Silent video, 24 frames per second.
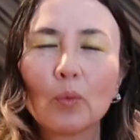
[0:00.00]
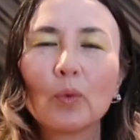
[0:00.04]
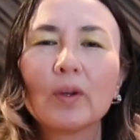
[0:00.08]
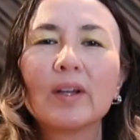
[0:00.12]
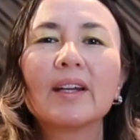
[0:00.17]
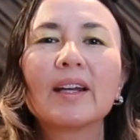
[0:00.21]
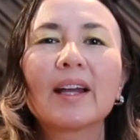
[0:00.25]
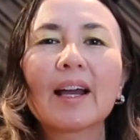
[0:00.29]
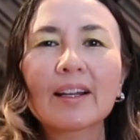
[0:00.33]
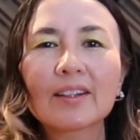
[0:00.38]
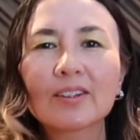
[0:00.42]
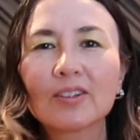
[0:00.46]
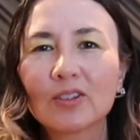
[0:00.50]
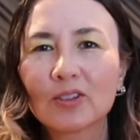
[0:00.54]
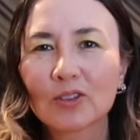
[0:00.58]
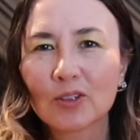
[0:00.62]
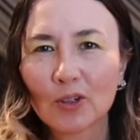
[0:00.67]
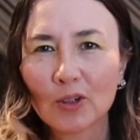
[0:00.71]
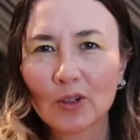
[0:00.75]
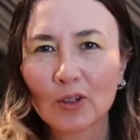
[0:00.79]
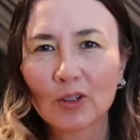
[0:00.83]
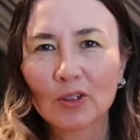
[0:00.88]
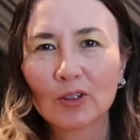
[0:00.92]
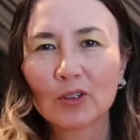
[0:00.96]
We next
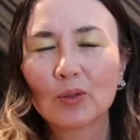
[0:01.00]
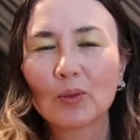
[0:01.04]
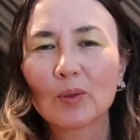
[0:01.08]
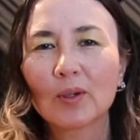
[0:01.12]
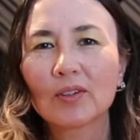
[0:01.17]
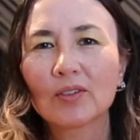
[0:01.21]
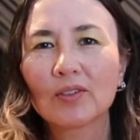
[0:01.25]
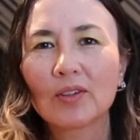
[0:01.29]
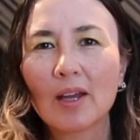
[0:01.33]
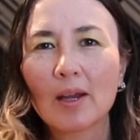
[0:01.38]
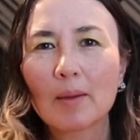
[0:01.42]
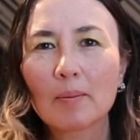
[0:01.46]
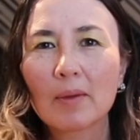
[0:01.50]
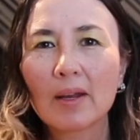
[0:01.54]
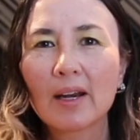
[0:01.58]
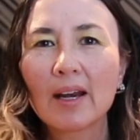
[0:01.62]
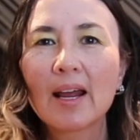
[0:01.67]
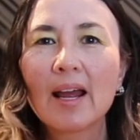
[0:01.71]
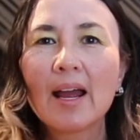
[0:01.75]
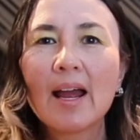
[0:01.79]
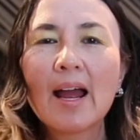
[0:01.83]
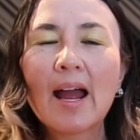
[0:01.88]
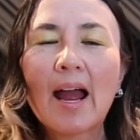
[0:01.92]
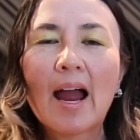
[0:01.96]
turn to
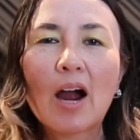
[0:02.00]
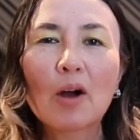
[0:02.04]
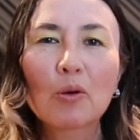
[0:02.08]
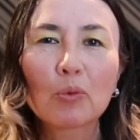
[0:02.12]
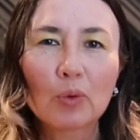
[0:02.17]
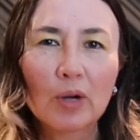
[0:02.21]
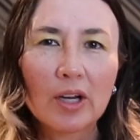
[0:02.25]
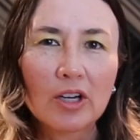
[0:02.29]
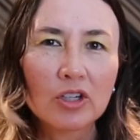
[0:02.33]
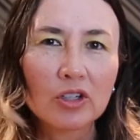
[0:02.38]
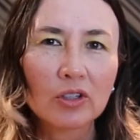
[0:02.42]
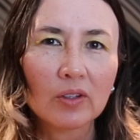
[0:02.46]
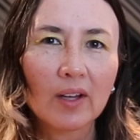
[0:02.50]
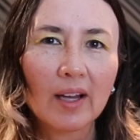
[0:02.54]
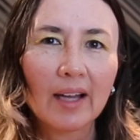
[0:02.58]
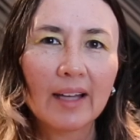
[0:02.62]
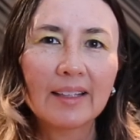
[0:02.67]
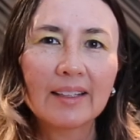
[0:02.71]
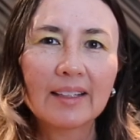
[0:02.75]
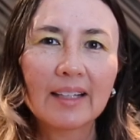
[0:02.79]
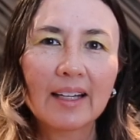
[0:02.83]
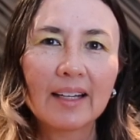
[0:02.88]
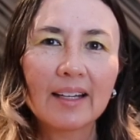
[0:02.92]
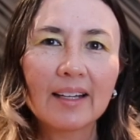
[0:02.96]
examine how racial
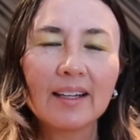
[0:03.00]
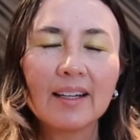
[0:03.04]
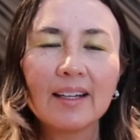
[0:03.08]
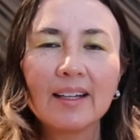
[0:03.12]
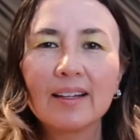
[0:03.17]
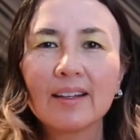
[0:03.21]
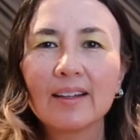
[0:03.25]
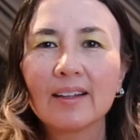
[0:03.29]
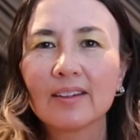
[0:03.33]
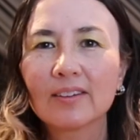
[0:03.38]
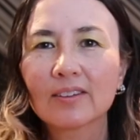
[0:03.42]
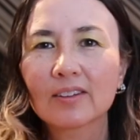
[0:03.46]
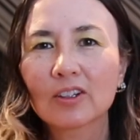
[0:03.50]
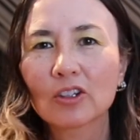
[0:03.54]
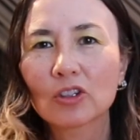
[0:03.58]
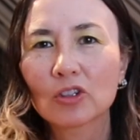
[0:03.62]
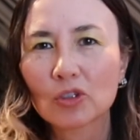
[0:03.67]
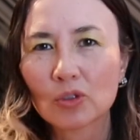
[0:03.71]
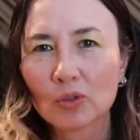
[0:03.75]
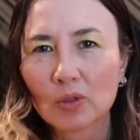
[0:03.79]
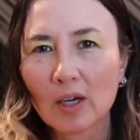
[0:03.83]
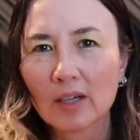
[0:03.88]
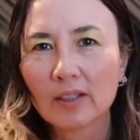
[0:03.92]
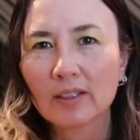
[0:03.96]
identity is
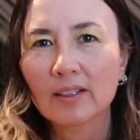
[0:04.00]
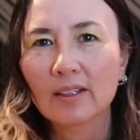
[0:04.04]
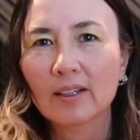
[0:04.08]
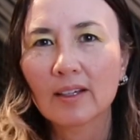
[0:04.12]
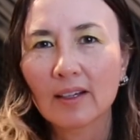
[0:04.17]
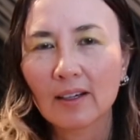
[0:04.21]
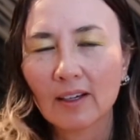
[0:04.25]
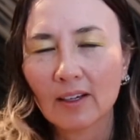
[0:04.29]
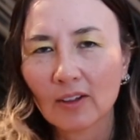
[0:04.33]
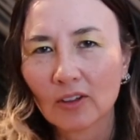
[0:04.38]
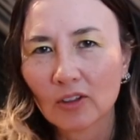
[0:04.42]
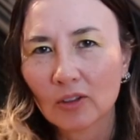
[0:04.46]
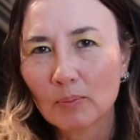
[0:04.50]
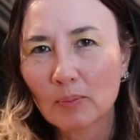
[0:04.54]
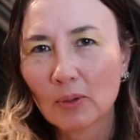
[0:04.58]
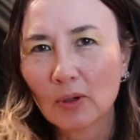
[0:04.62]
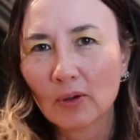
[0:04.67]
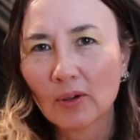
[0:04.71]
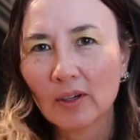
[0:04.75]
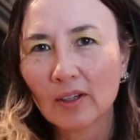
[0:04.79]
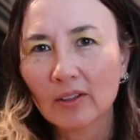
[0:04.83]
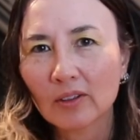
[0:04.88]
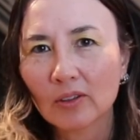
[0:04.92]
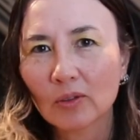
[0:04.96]
constructed and
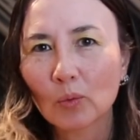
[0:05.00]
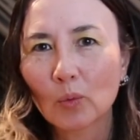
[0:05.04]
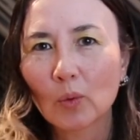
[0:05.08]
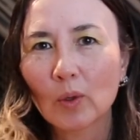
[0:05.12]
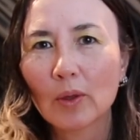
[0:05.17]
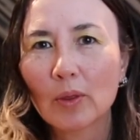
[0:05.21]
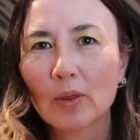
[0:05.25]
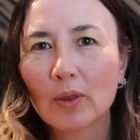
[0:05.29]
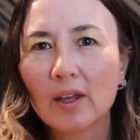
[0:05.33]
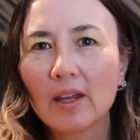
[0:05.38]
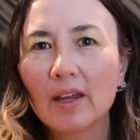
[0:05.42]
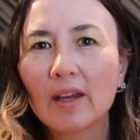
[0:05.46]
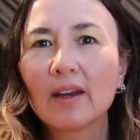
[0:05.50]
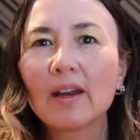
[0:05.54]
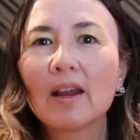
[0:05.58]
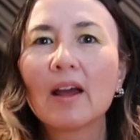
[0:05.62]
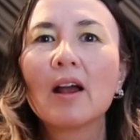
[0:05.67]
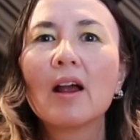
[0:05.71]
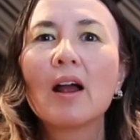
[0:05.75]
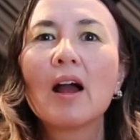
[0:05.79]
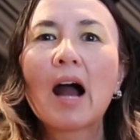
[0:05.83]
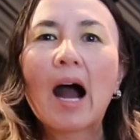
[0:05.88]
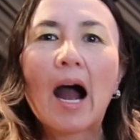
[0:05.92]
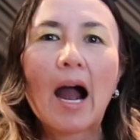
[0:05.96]
experienced
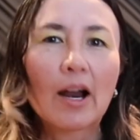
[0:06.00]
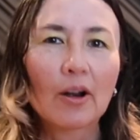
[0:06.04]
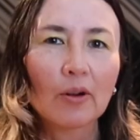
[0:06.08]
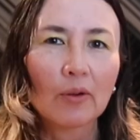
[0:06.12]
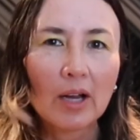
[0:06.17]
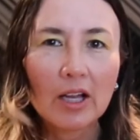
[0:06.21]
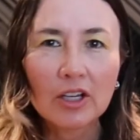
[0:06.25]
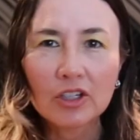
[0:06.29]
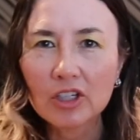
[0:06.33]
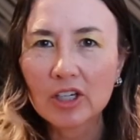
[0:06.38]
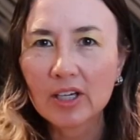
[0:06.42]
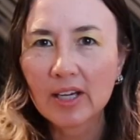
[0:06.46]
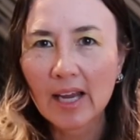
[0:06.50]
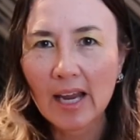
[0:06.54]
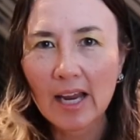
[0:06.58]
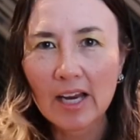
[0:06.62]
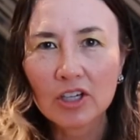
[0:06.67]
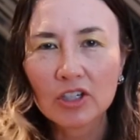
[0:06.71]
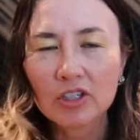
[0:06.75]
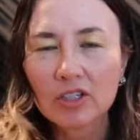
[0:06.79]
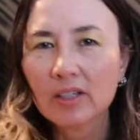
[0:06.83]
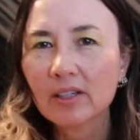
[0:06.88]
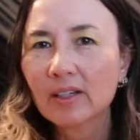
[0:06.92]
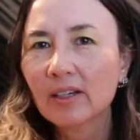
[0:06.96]
within higher
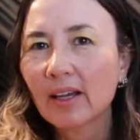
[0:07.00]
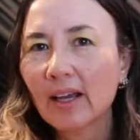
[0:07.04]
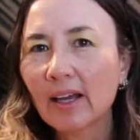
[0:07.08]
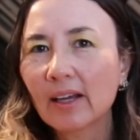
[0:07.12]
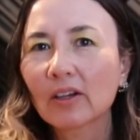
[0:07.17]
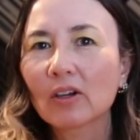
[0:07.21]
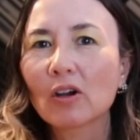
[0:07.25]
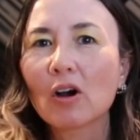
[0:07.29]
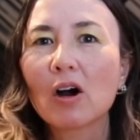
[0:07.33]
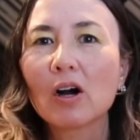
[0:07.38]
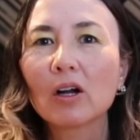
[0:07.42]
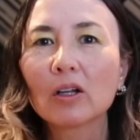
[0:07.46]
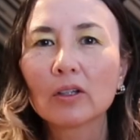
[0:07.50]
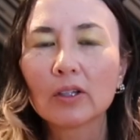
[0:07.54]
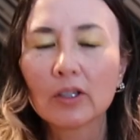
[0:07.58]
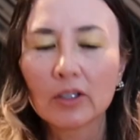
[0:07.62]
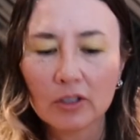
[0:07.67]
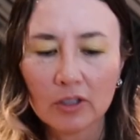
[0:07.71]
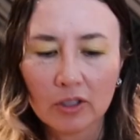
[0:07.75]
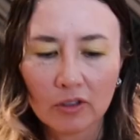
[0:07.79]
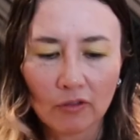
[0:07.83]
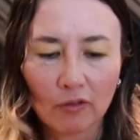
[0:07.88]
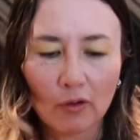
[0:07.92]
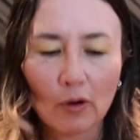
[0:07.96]
education and
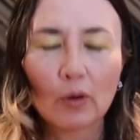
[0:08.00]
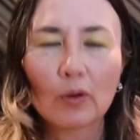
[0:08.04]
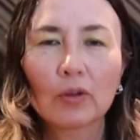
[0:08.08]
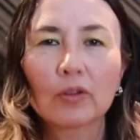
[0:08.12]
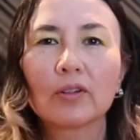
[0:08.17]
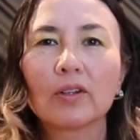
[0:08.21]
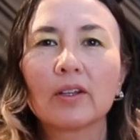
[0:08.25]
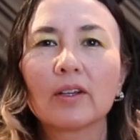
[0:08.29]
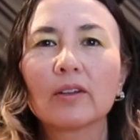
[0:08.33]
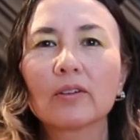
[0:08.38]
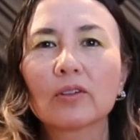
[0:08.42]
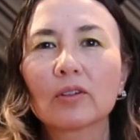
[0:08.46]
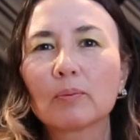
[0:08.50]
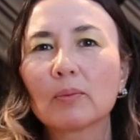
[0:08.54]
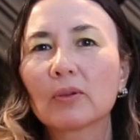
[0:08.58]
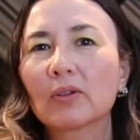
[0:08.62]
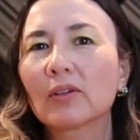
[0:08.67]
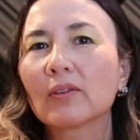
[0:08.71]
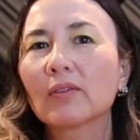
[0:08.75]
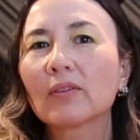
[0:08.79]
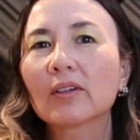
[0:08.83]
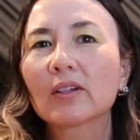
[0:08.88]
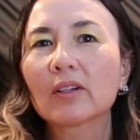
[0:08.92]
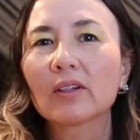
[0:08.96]
college, focusing
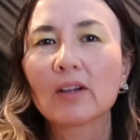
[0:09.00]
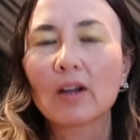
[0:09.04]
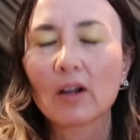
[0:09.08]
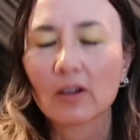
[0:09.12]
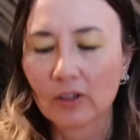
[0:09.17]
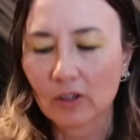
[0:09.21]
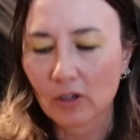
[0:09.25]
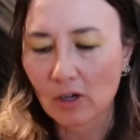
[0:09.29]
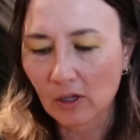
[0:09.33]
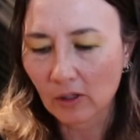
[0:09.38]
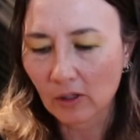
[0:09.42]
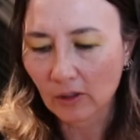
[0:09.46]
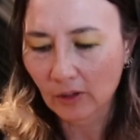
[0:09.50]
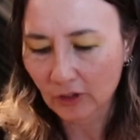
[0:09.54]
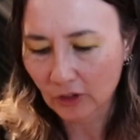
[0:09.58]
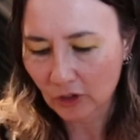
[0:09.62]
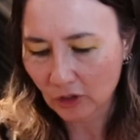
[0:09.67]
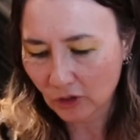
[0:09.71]
specifically on college